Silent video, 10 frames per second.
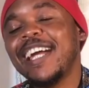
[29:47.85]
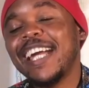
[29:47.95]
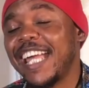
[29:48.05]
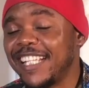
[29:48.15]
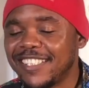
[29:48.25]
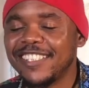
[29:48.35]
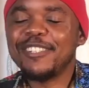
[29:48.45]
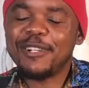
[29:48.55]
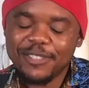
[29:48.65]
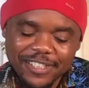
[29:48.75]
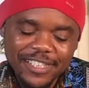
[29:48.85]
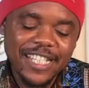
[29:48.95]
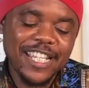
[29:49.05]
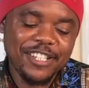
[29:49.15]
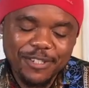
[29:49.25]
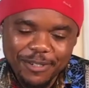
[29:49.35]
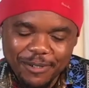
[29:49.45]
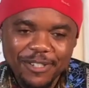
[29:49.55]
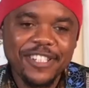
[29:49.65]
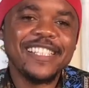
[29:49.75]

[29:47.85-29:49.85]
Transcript: It's not a joke.